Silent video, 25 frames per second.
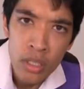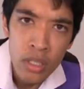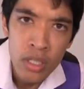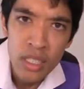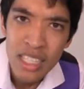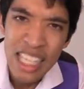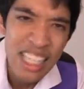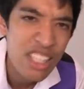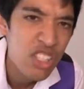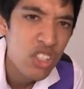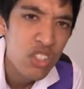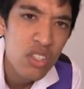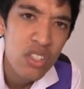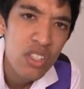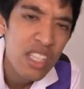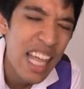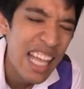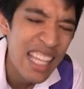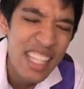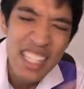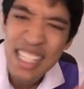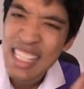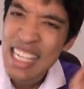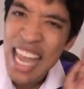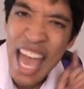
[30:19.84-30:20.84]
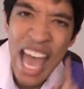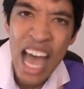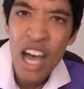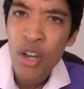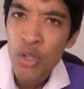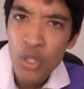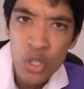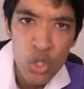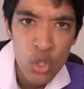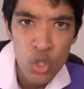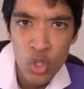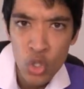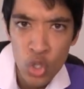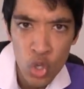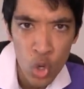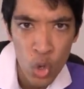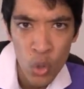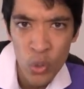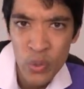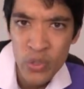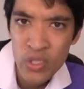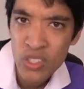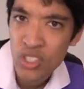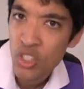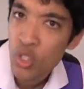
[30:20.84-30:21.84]
That's now
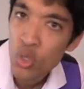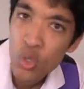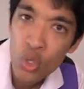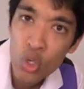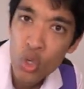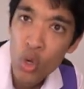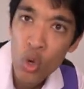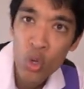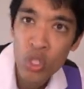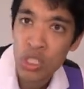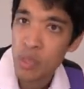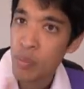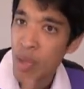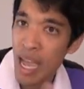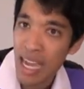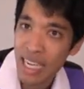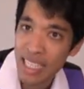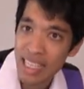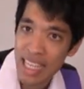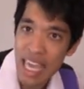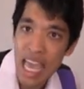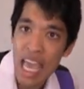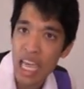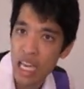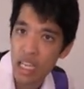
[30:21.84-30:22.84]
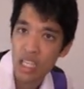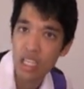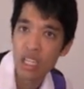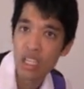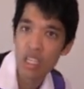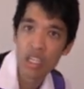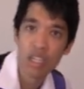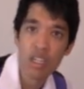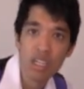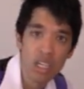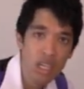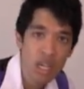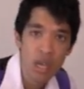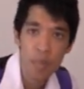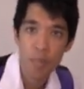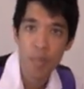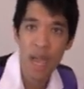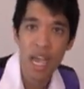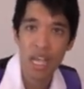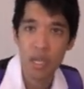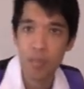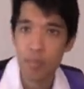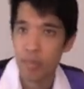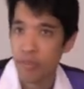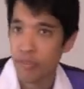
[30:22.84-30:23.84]
unicorns. Unicorns back then,
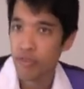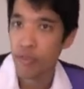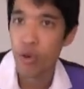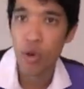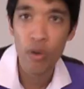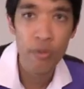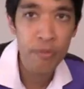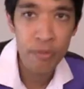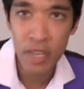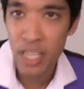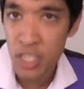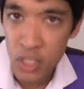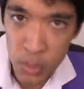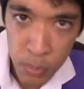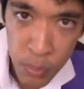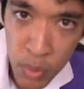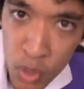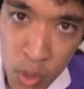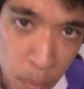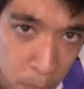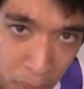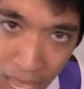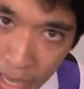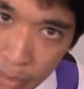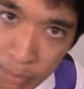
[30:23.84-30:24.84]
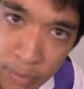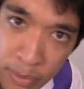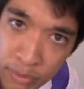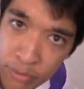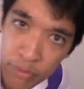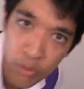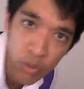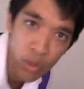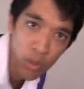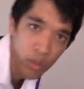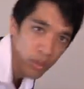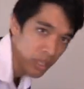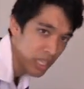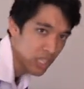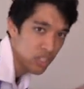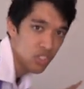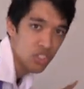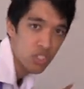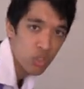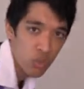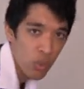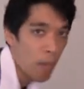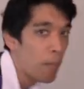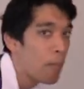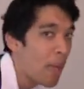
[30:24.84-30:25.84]
back before Facebook, back before
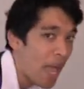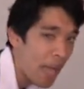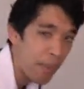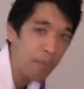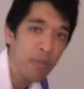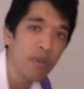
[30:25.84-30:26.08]
Instagram, back